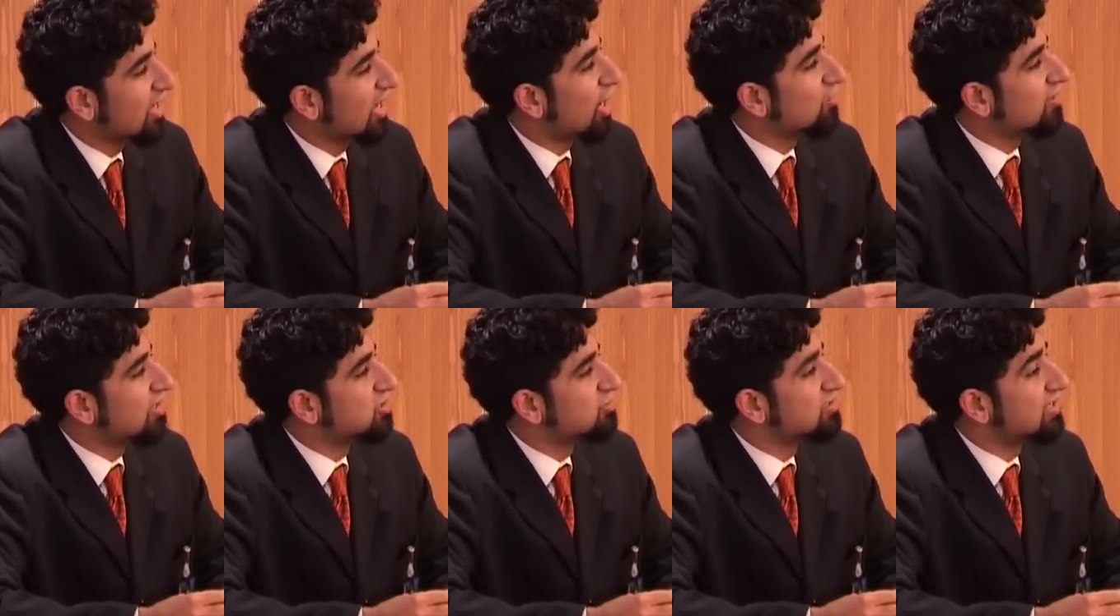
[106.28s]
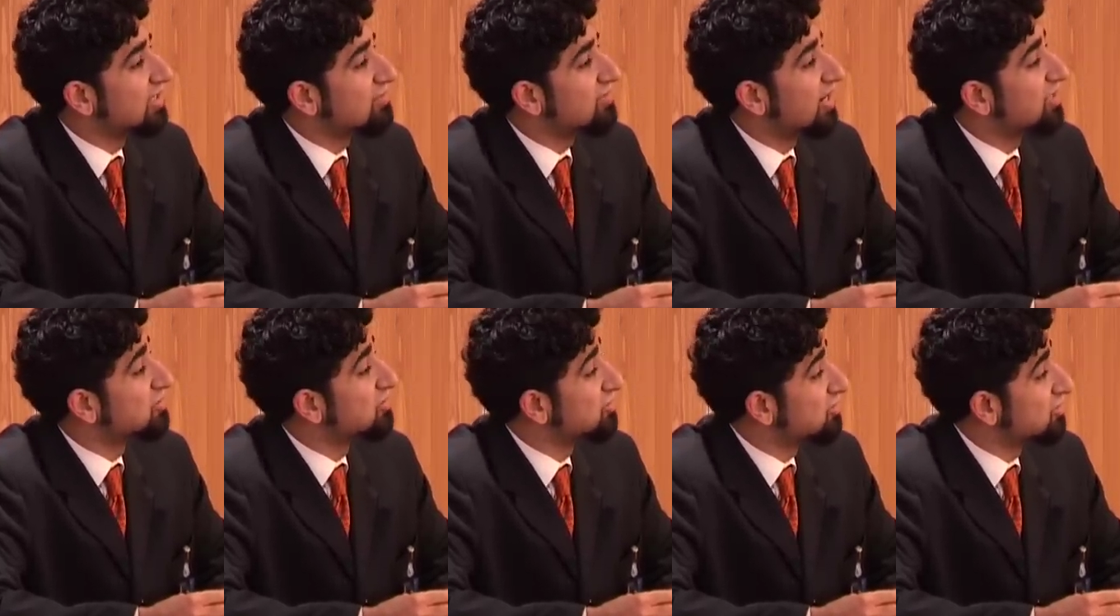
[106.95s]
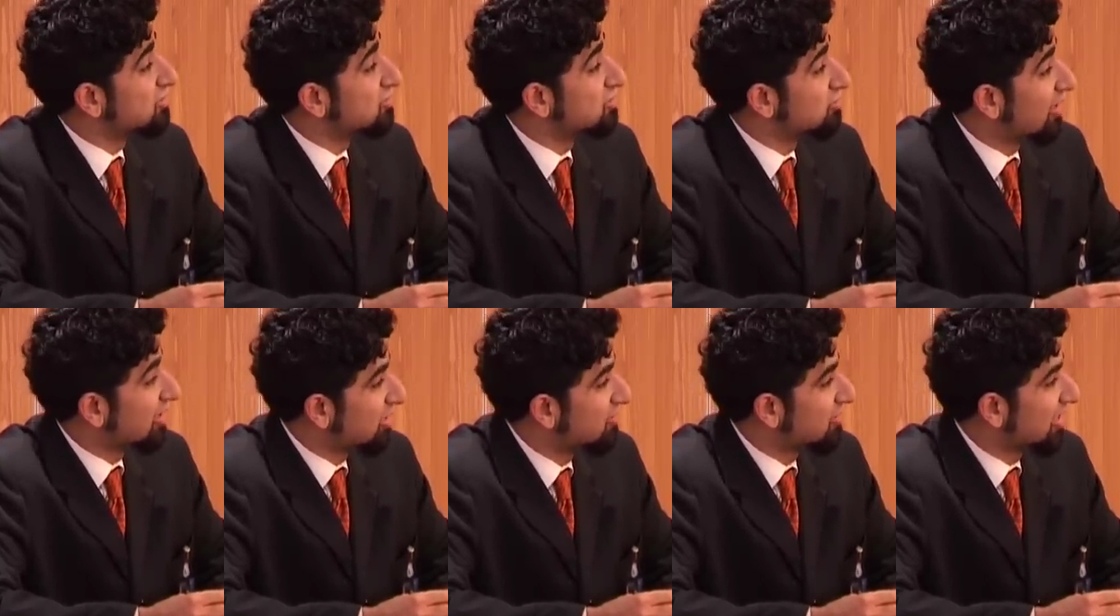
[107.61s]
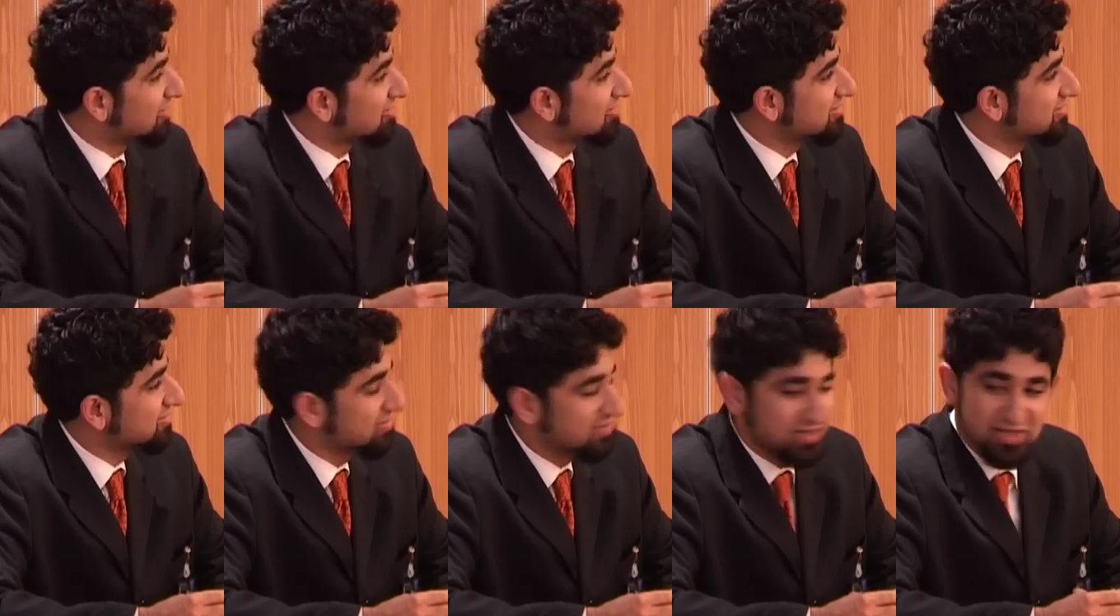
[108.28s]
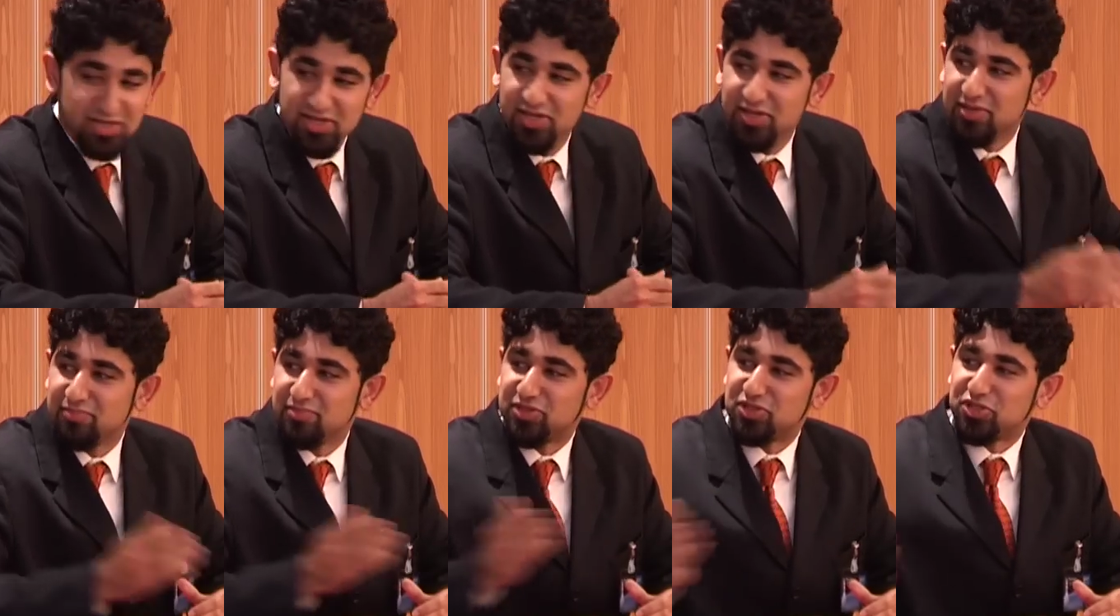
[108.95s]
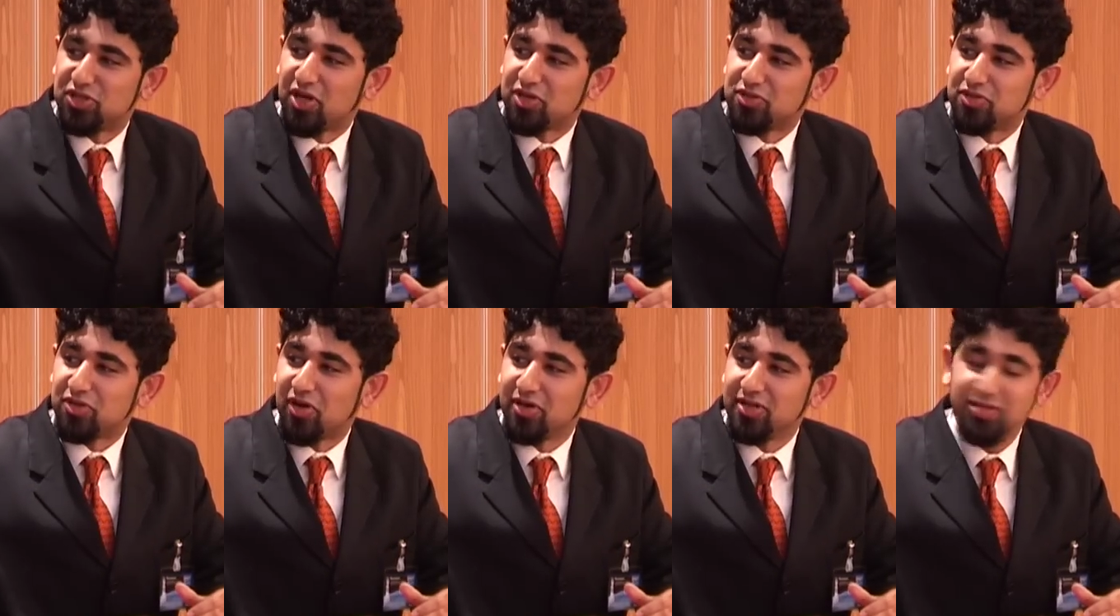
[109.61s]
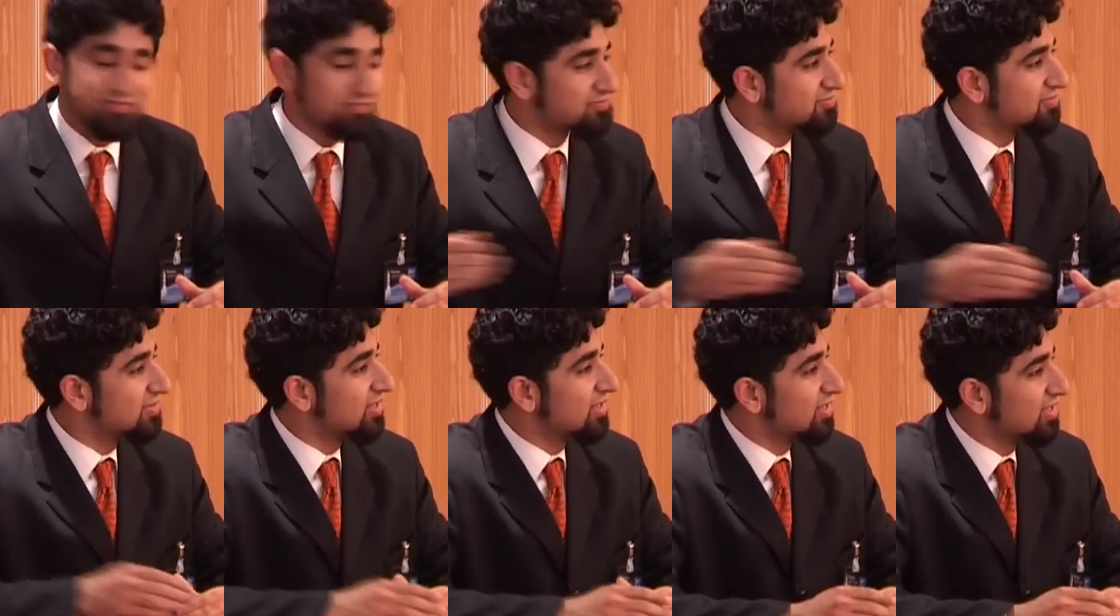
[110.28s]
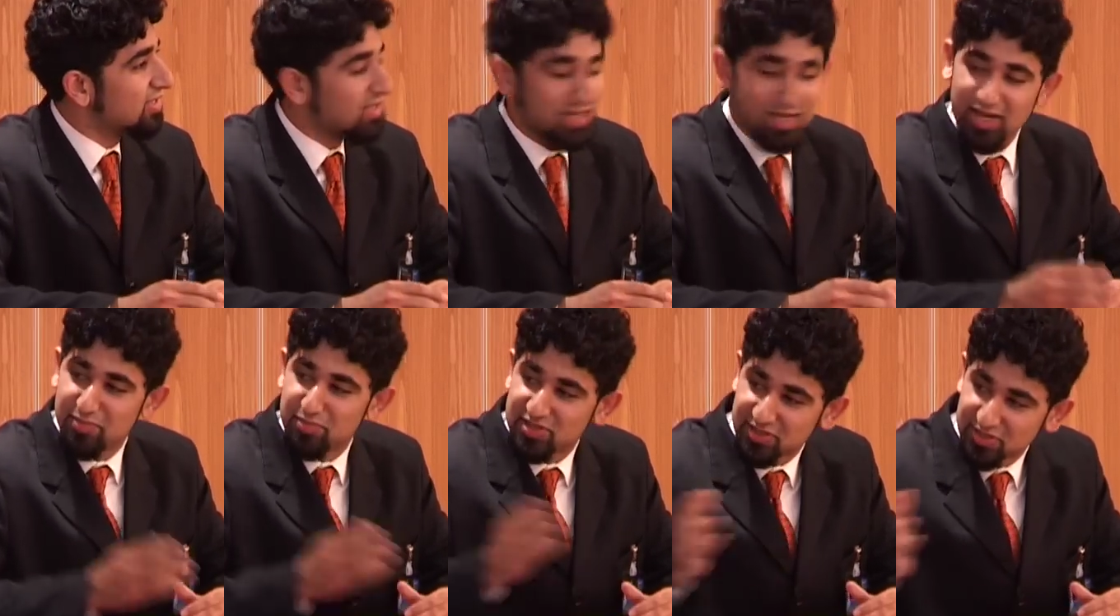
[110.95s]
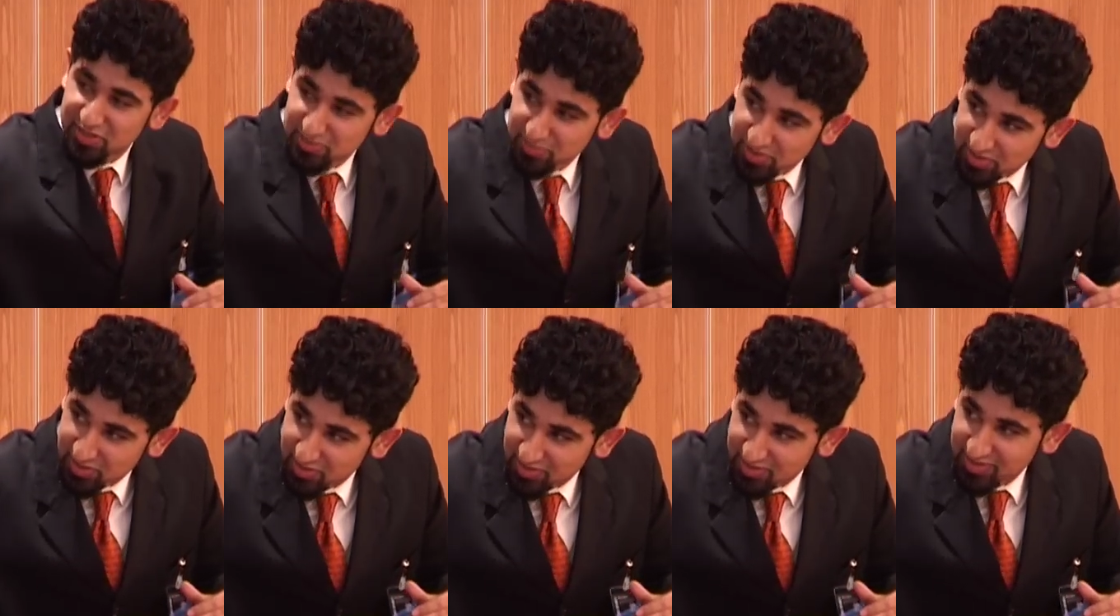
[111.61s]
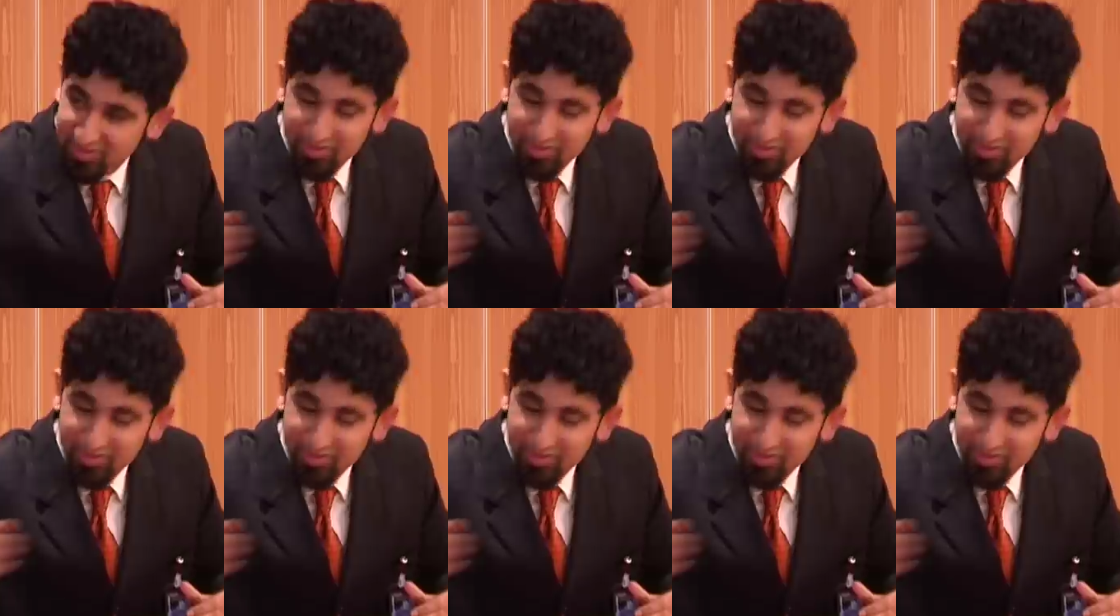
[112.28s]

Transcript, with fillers: I'd like to begin by introducing you to my co-counsel, Mr. Sean Kulkarni and Ms. Elizabeth Good.